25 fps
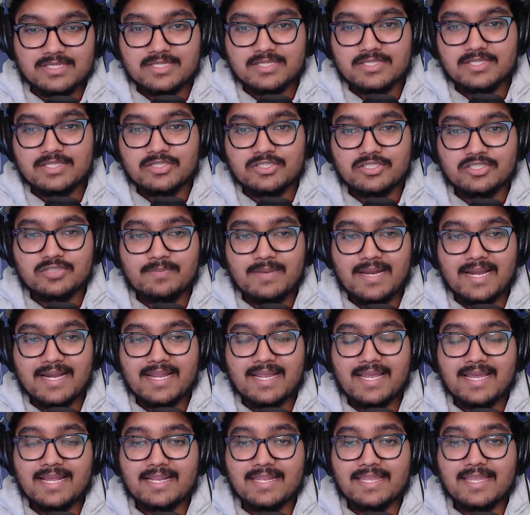It's Kush
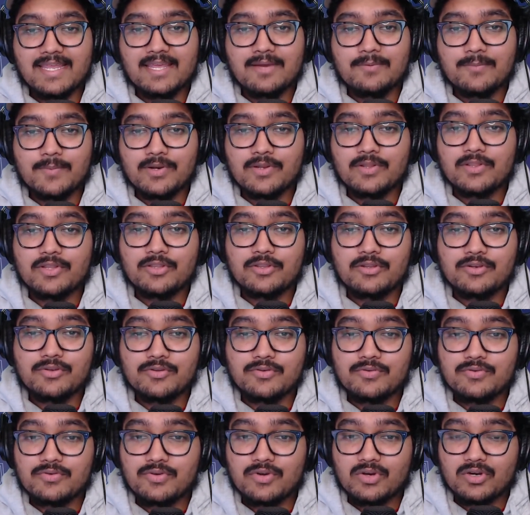back at it again with another
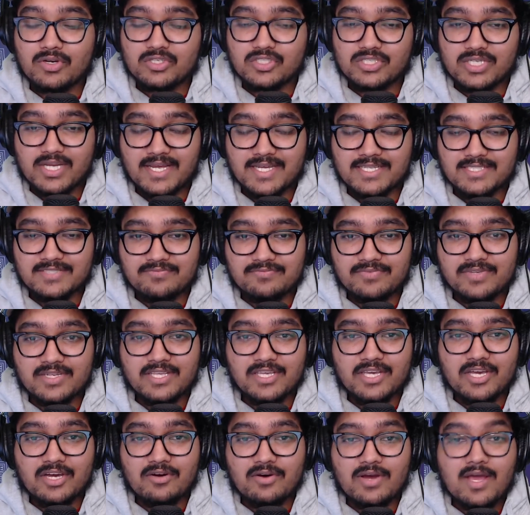New York Giants
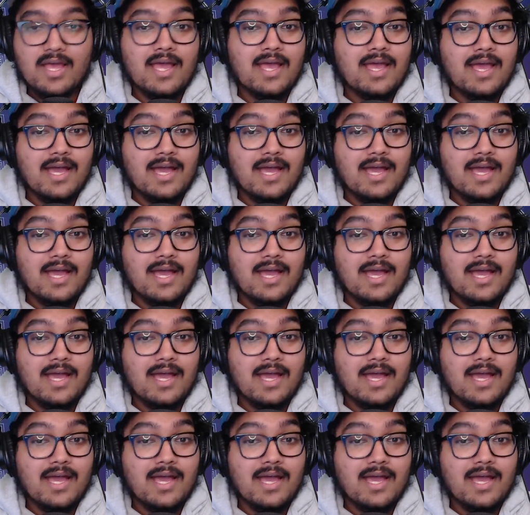video.